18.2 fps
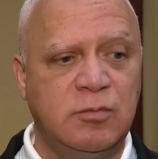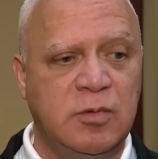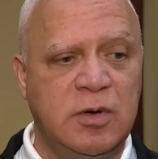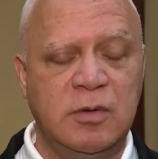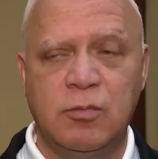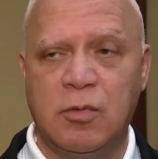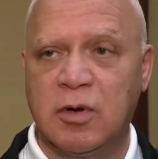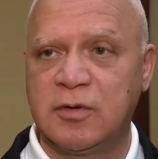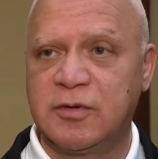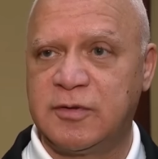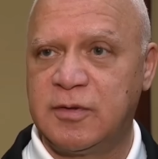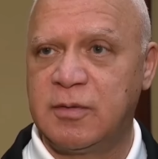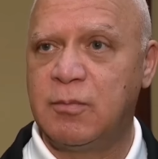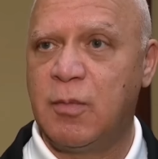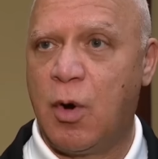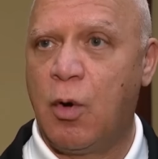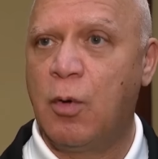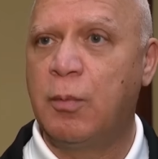We want
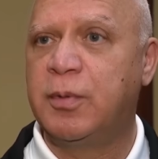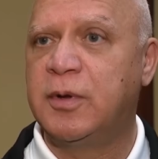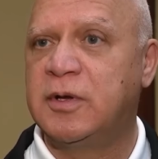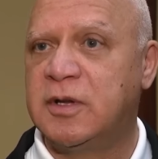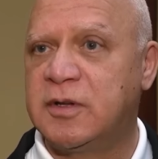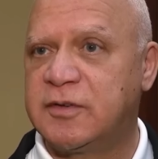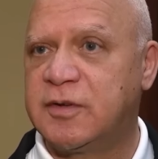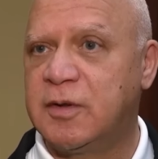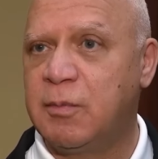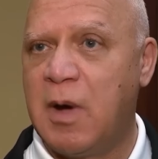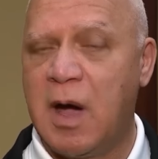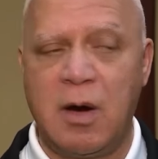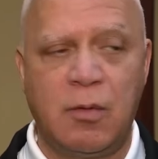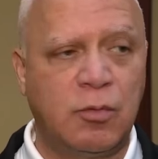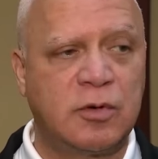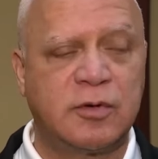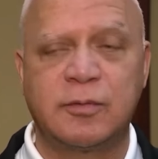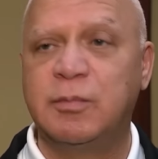some openness
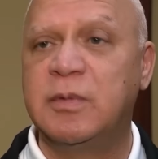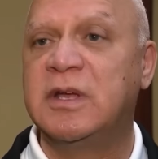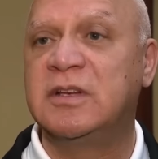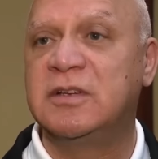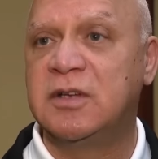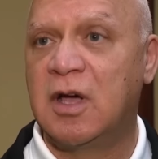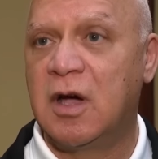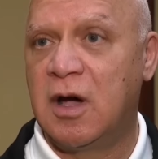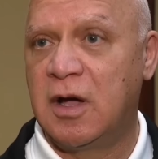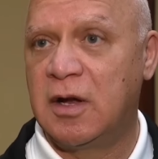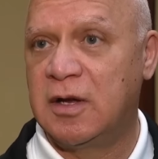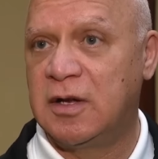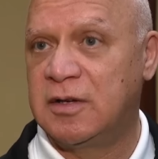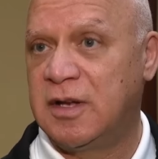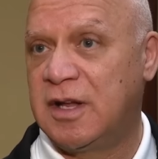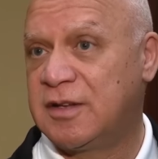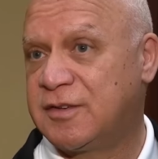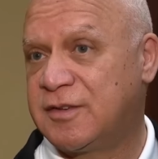about what's being done,
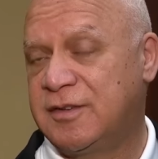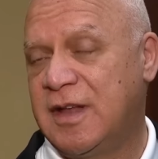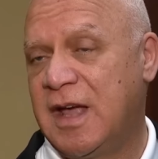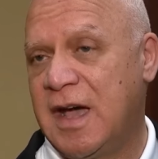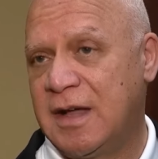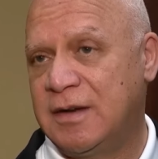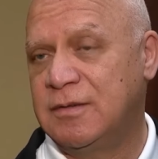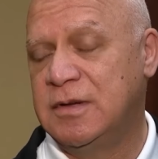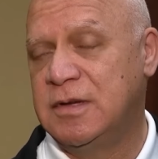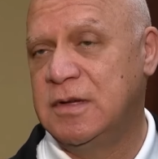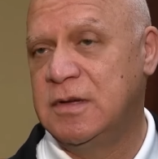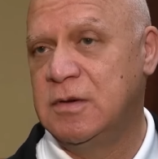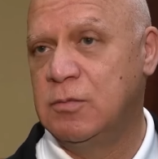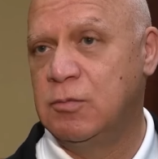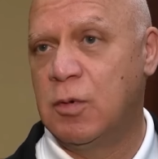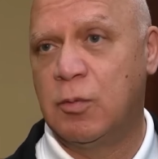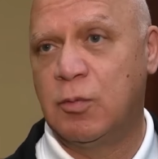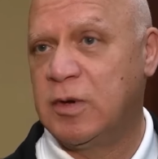and that's not
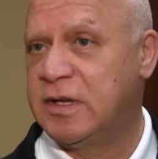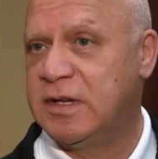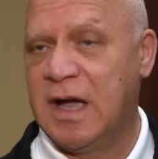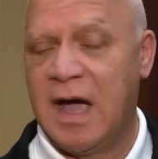what we